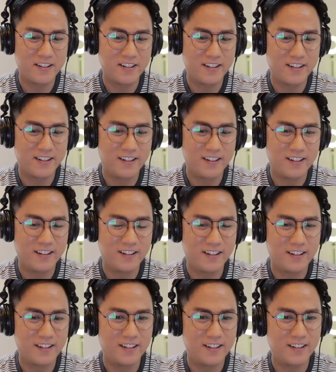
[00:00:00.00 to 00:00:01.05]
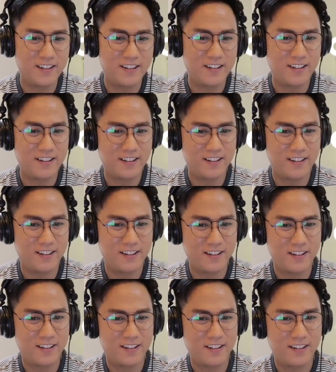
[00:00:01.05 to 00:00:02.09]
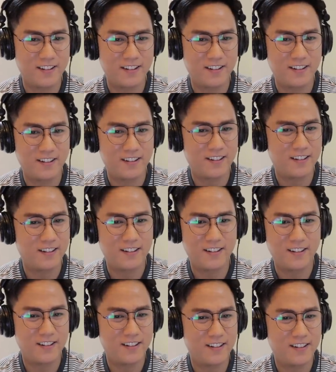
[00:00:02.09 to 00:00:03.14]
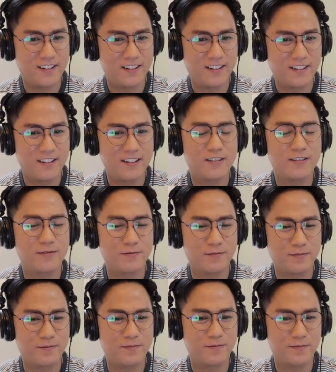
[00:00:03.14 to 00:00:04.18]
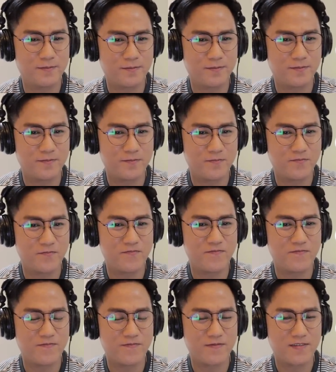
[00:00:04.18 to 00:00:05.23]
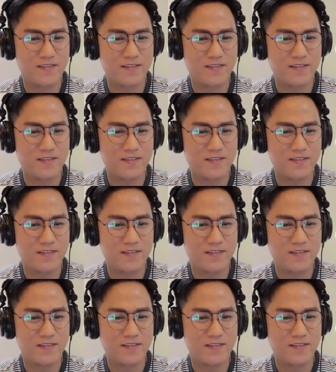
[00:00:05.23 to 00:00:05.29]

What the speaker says: Nobody speaks.